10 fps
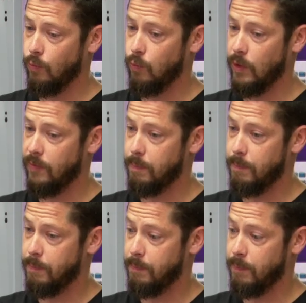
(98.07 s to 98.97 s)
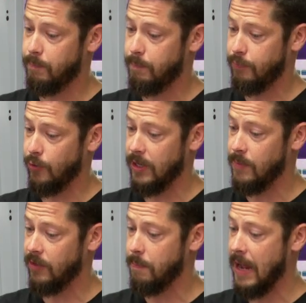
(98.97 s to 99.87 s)
we've pretty
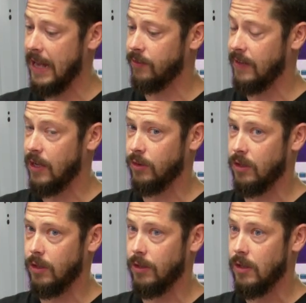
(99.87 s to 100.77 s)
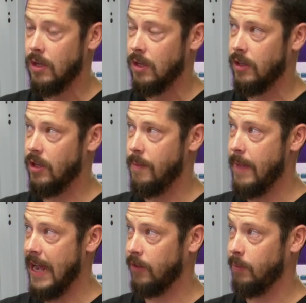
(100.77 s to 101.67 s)
much maxed out the
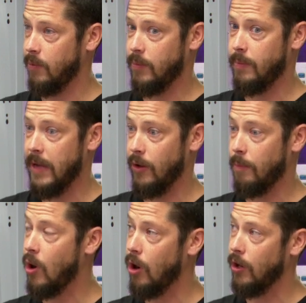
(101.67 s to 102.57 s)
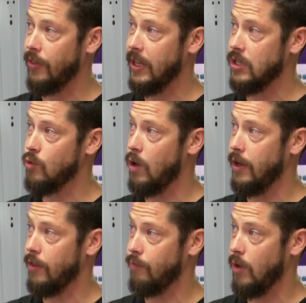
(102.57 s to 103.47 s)
maximum amount of PAR that you
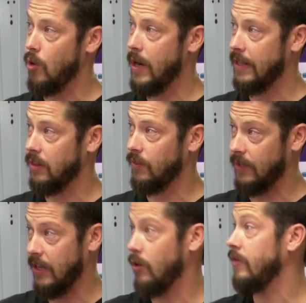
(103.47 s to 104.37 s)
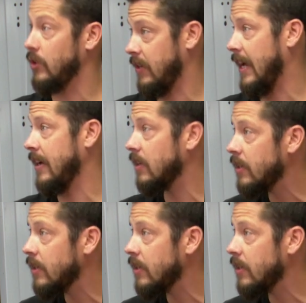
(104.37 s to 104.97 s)
want to throw at the center of your tank.